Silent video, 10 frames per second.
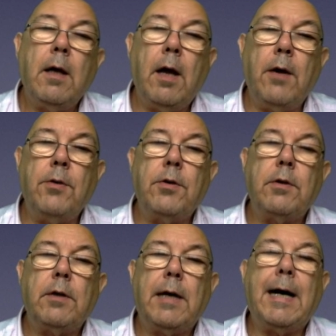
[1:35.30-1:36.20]
And
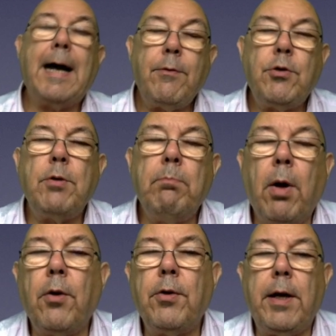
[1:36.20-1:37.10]
hydrogen
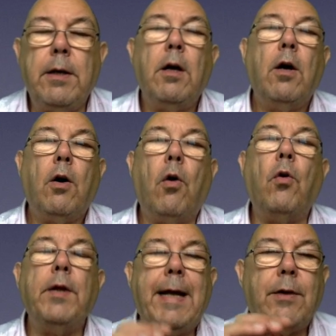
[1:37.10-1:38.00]
bonding
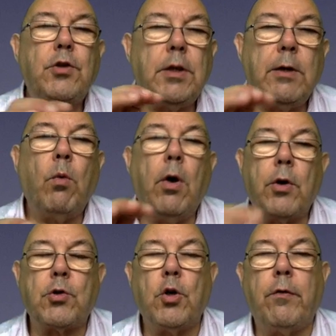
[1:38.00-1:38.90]
only actually
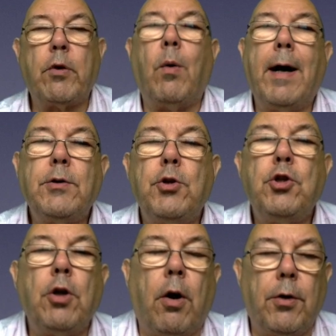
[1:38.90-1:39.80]
works over quite a
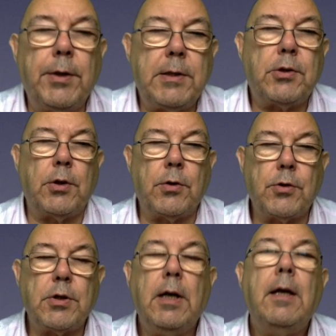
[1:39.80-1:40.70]
short distance.